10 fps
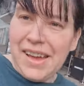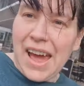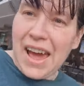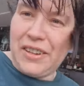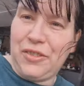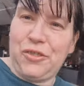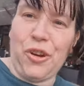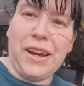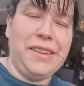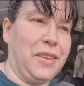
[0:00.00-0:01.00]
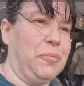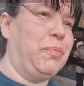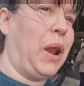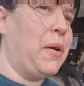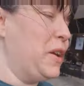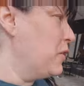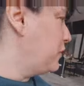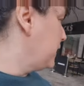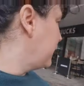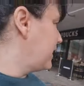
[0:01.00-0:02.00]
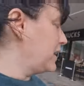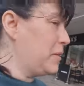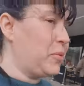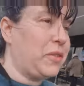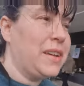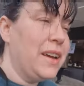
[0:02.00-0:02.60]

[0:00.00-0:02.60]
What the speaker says: Ashtrays are blowing off of the tables.